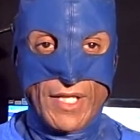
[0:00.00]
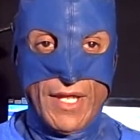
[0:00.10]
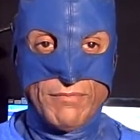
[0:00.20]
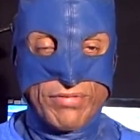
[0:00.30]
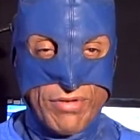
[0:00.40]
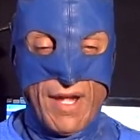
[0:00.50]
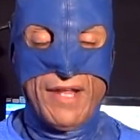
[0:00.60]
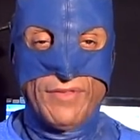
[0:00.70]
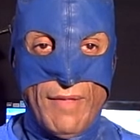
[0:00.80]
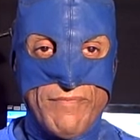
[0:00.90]
and pray
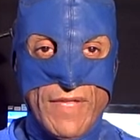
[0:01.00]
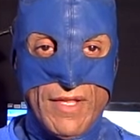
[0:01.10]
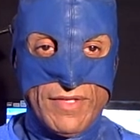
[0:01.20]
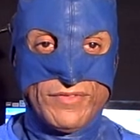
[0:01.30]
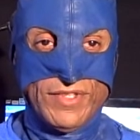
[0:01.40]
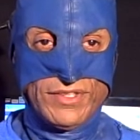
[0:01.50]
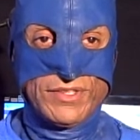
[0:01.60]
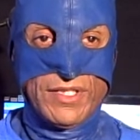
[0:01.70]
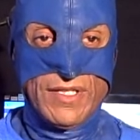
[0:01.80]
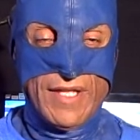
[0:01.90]
that this